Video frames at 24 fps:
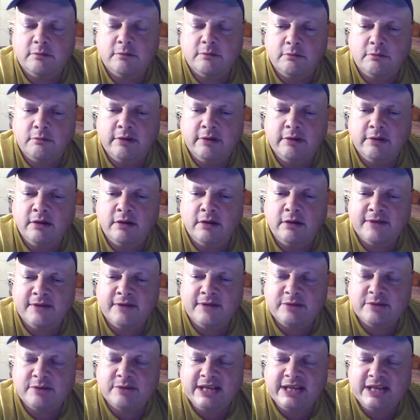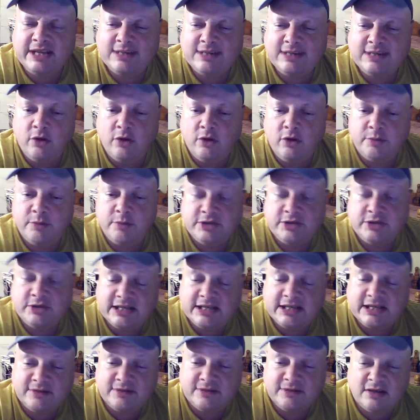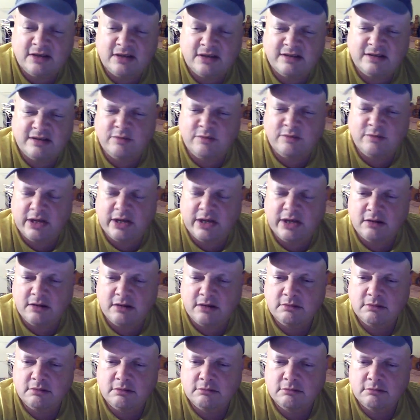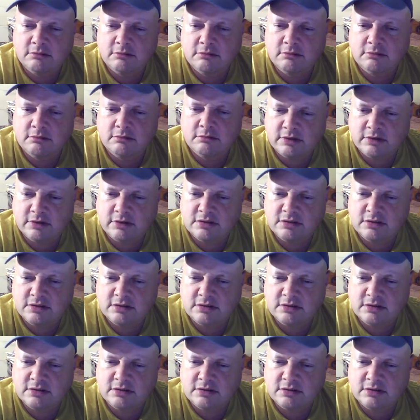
Real life captured. He's on the protective custody wing. Right.